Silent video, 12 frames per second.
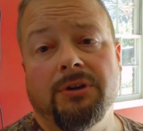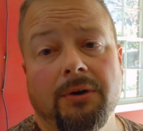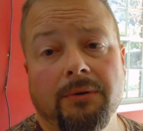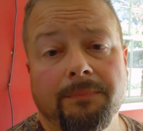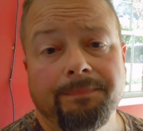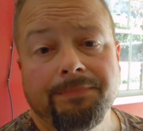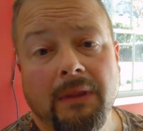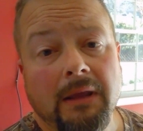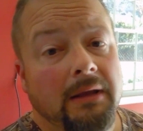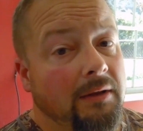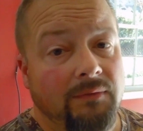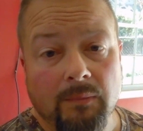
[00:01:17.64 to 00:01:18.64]
so
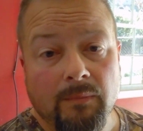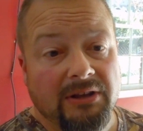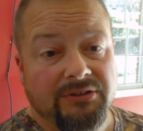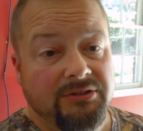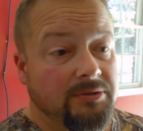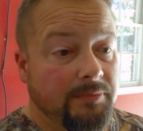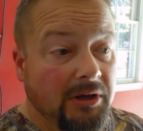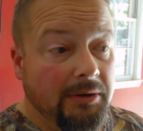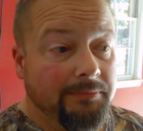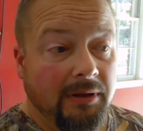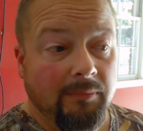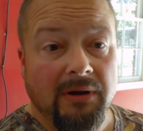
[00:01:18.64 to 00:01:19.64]
if it messes them
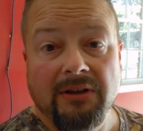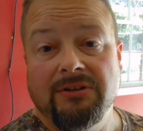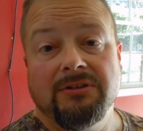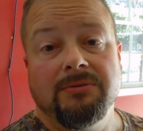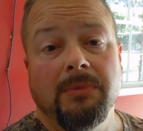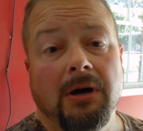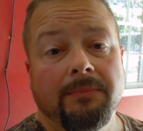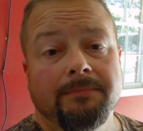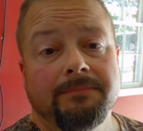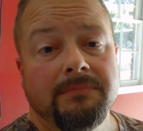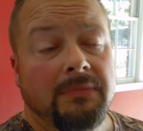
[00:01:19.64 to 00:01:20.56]
up, it messes them up.